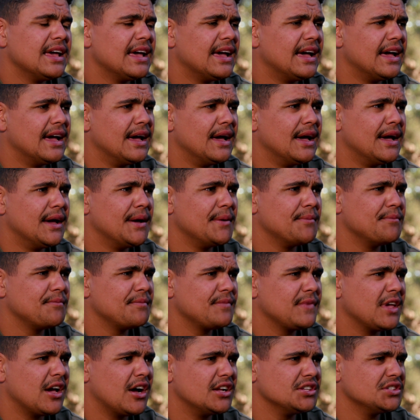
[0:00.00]

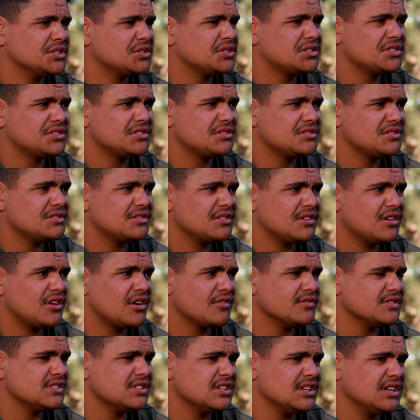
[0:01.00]
um, yeah, I just
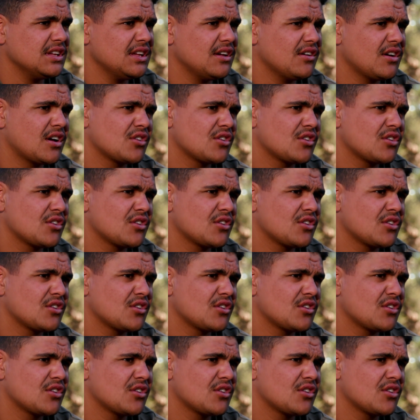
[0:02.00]
obviously